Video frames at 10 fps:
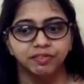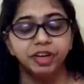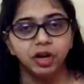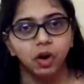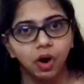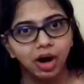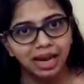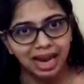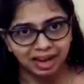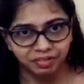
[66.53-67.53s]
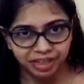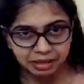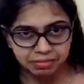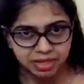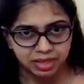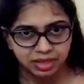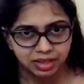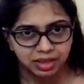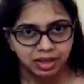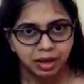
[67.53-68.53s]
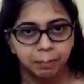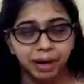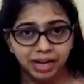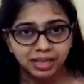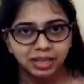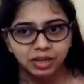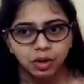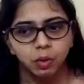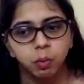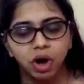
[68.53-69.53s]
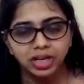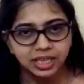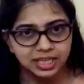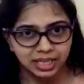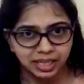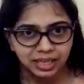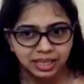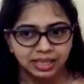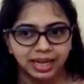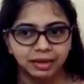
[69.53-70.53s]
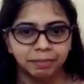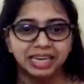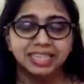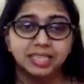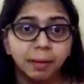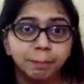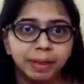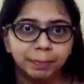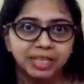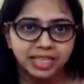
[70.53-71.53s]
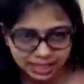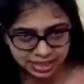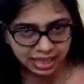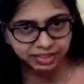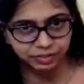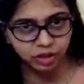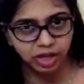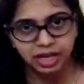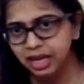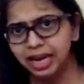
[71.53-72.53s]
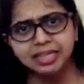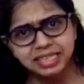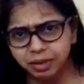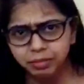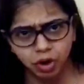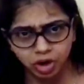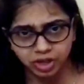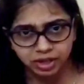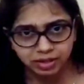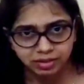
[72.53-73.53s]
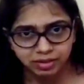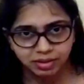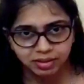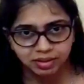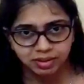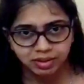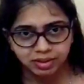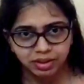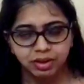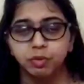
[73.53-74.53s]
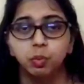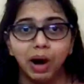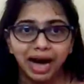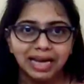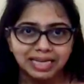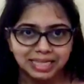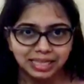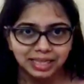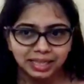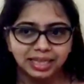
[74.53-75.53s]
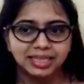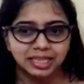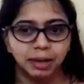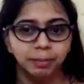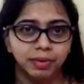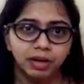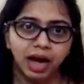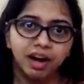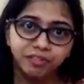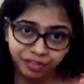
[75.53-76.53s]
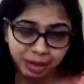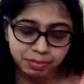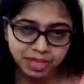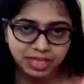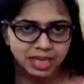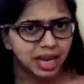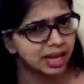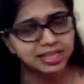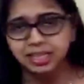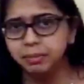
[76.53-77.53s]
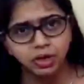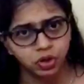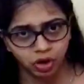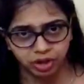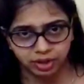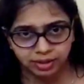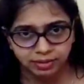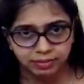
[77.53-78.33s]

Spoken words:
We all have dreams, but what is it that makes some people successful and some not? Why is it that some are famous and some are not?